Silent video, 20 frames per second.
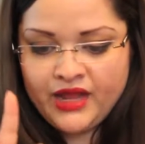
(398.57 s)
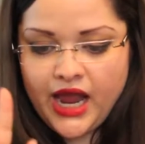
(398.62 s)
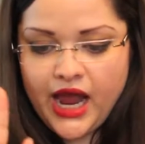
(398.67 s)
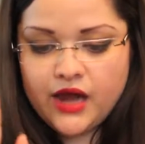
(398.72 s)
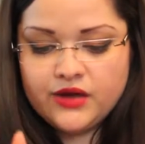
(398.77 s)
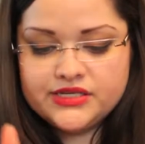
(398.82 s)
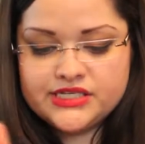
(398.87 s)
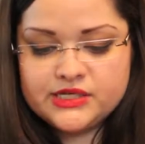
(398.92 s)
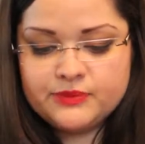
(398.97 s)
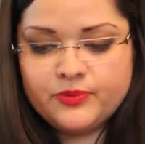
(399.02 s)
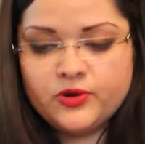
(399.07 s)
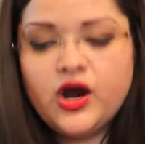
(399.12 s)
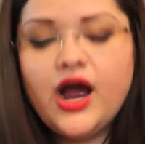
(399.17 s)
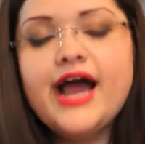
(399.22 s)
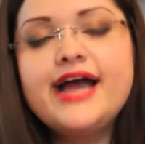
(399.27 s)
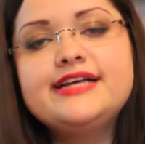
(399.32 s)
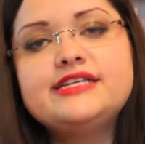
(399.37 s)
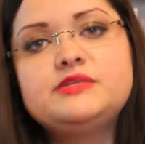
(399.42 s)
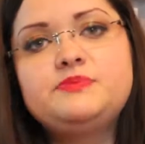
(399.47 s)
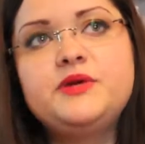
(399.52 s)
I was
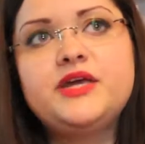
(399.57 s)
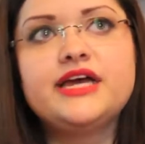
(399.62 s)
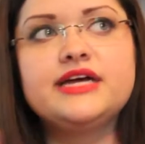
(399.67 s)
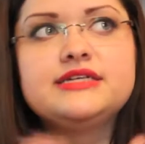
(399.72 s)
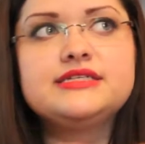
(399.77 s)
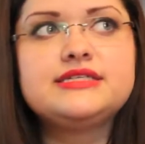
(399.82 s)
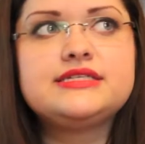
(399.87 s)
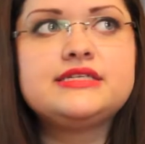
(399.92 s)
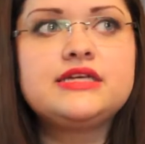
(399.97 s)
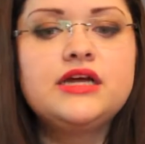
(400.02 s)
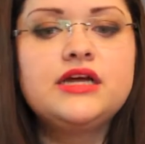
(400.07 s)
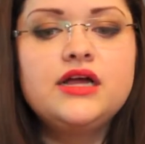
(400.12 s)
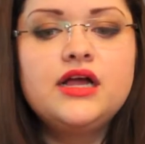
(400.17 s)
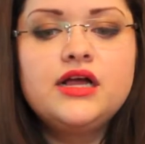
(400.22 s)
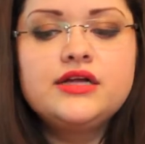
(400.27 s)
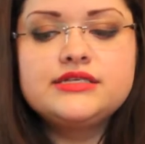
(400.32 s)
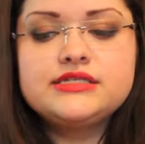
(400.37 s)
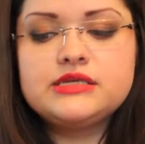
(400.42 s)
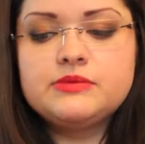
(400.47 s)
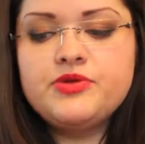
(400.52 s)
surprised because
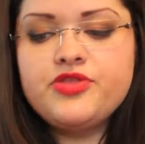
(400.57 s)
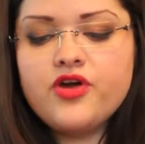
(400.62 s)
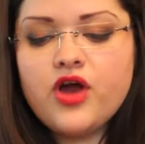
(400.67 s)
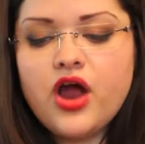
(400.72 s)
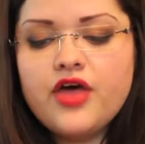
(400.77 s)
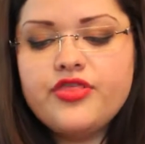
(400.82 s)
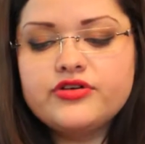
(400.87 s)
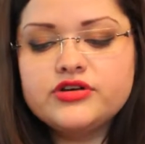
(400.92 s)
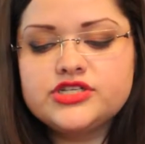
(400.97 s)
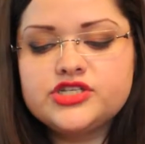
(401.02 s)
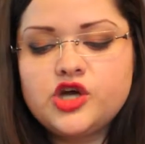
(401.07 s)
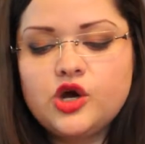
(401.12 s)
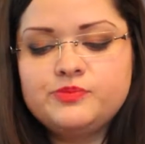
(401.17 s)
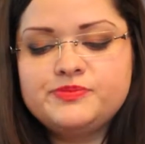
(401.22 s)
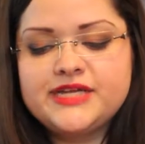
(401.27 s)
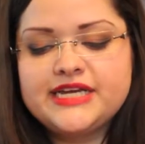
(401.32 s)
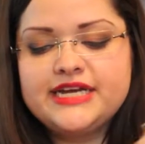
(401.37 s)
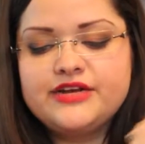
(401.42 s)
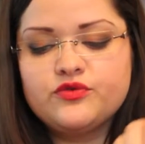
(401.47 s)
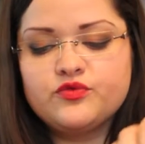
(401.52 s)
some of their other
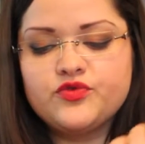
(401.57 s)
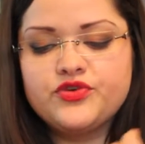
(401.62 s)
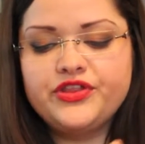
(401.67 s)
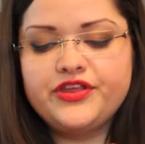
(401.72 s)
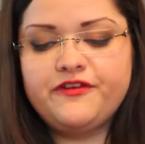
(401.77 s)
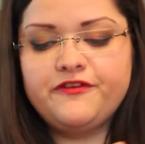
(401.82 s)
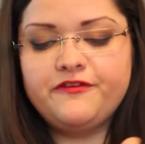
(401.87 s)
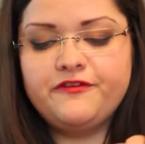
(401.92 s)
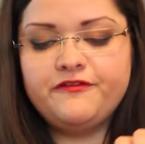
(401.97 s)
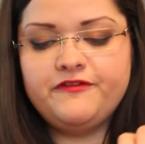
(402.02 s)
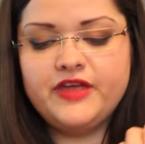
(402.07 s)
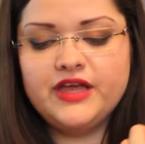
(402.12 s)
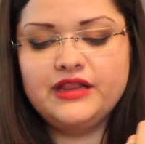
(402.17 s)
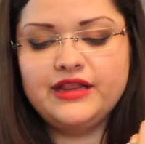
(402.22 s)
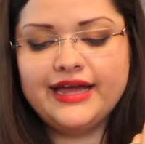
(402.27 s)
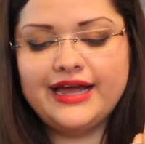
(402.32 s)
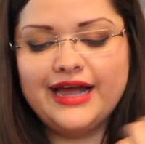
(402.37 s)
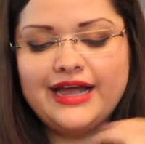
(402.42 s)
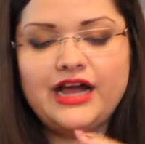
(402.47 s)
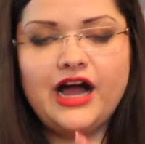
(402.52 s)
soaps I didn't really feel
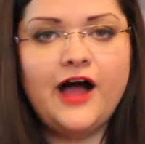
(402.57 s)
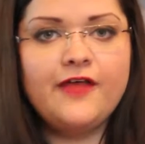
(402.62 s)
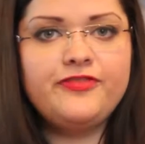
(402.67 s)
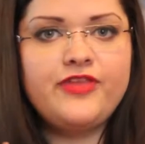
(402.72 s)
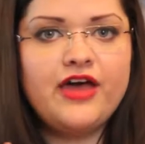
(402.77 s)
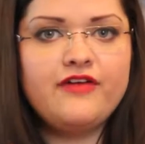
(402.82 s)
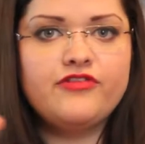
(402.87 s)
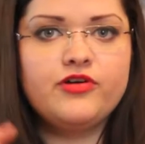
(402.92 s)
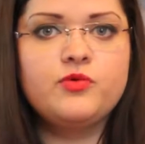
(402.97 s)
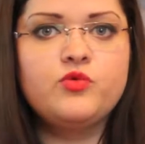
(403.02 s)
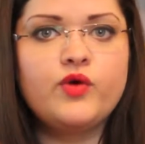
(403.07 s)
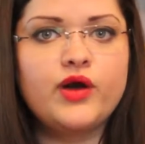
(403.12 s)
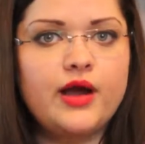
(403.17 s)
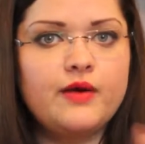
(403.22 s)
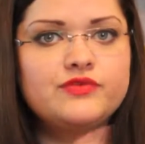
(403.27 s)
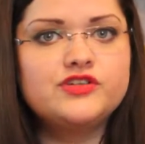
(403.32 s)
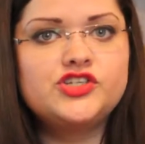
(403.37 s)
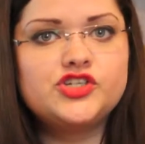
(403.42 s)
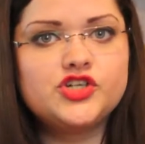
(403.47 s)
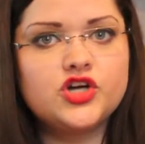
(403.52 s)
like I got that from when
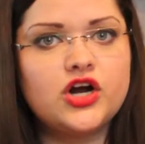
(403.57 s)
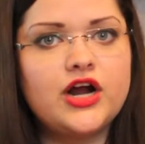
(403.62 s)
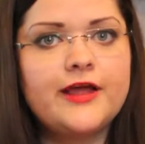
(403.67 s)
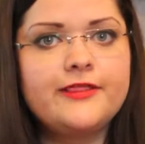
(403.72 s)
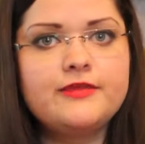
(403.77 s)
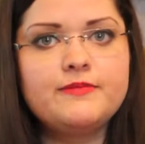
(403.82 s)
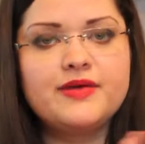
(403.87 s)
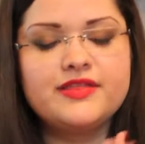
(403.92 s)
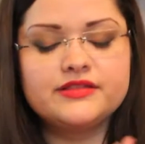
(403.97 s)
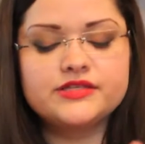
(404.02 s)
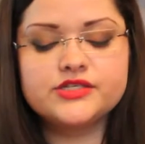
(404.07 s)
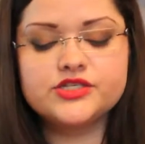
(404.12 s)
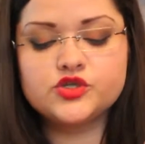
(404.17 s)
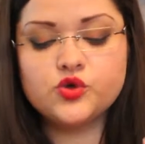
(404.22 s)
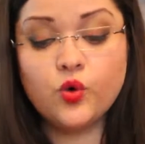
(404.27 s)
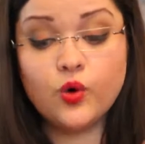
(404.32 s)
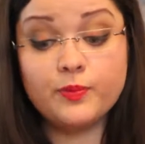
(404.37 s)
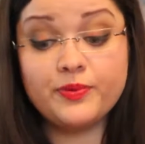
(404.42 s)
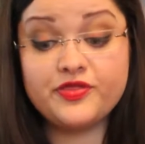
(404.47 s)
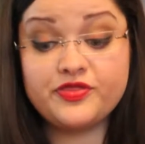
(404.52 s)
I was trying them at the
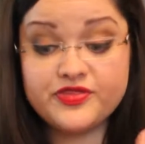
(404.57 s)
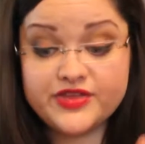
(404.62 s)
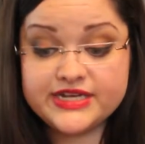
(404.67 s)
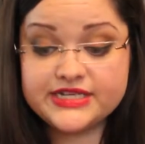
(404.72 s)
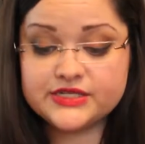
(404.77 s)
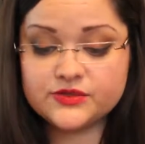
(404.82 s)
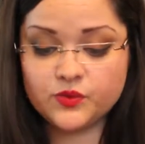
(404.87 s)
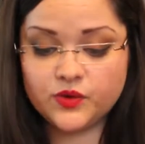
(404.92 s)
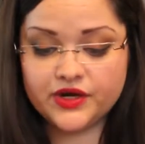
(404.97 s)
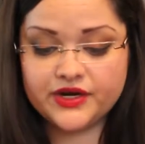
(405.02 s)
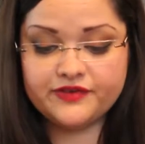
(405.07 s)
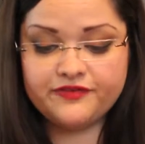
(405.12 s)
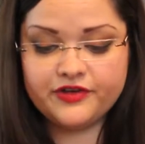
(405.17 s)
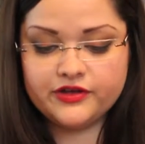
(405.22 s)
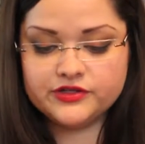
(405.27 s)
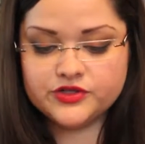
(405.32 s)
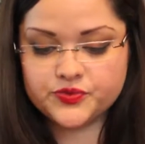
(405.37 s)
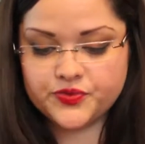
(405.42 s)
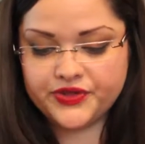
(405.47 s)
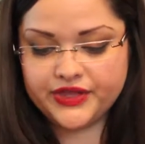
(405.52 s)
store, but this one
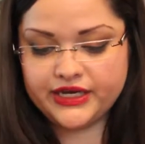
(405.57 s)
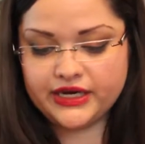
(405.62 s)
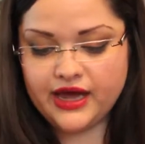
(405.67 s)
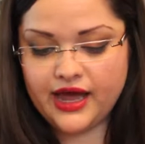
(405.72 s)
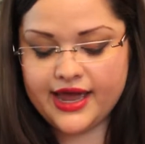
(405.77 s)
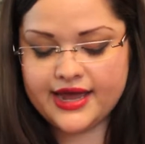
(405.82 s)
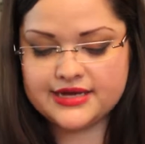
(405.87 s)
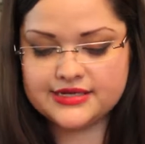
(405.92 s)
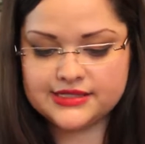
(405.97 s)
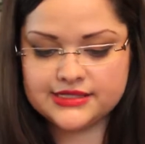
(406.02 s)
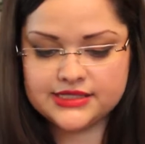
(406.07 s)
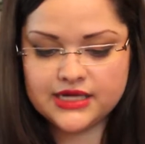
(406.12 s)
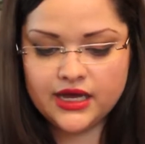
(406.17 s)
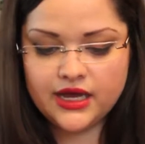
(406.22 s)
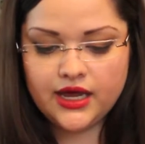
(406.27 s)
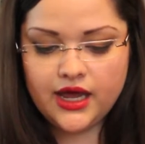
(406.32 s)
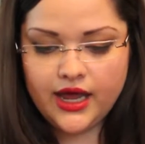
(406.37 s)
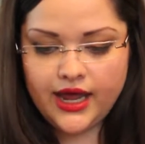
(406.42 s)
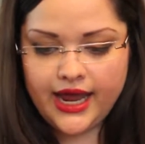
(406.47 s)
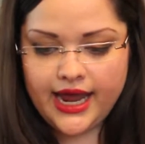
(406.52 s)
feels really nice.
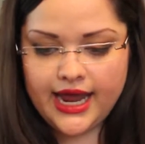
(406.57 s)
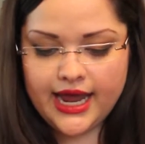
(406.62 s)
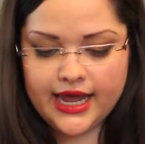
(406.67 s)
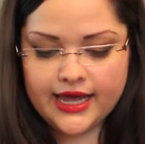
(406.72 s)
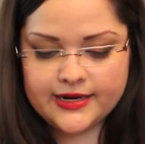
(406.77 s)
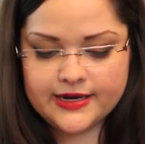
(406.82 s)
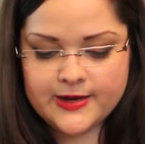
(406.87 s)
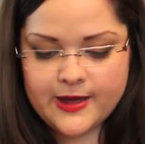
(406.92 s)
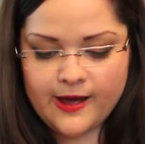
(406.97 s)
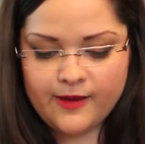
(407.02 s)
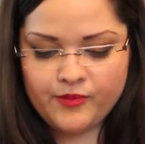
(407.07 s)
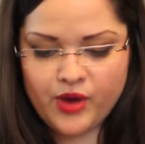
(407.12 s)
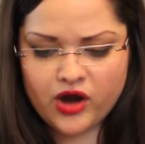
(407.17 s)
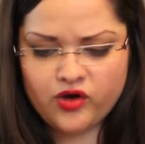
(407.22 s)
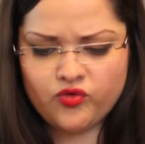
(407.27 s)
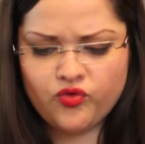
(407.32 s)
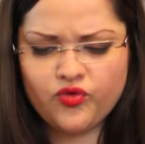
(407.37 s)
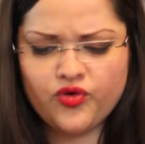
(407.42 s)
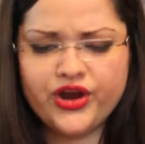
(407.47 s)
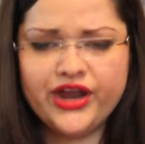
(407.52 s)
And I
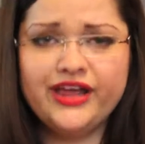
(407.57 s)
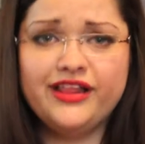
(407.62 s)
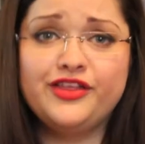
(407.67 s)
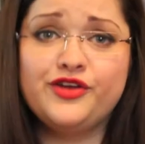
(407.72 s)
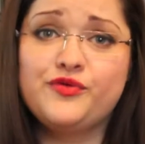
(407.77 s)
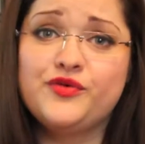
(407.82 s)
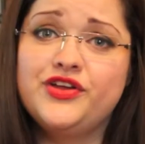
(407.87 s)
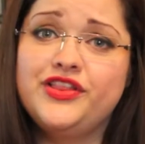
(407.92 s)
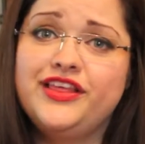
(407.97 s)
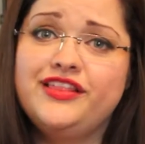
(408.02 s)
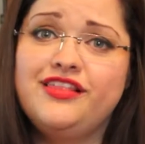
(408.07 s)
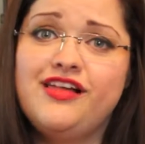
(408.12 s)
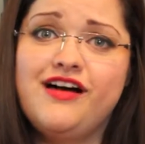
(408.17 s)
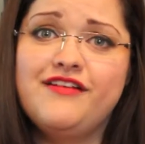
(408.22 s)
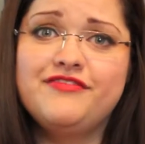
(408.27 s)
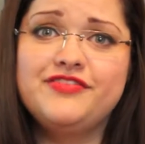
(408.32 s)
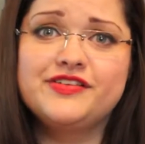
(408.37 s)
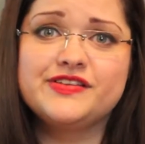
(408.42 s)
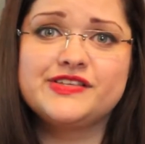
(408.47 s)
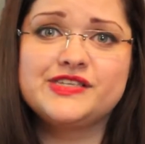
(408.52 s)
really, really
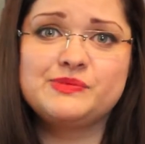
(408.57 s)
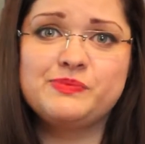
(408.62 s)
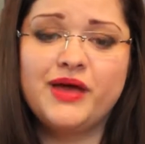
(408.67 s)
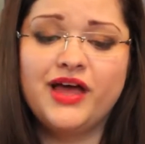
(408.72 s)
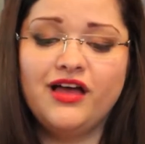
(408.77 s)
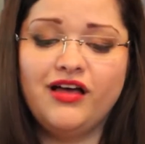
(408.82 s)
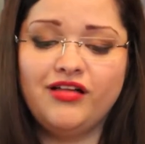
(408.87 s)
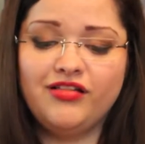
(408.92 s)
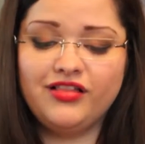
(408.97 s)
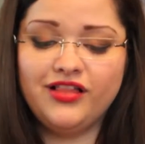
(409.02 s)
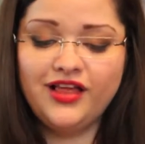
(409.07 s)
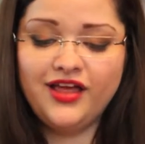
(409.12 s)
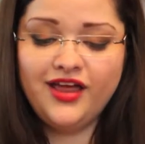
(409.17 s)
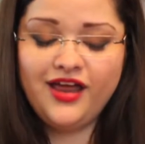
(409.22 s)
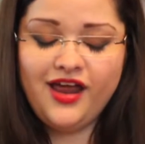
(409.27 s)
love the smell.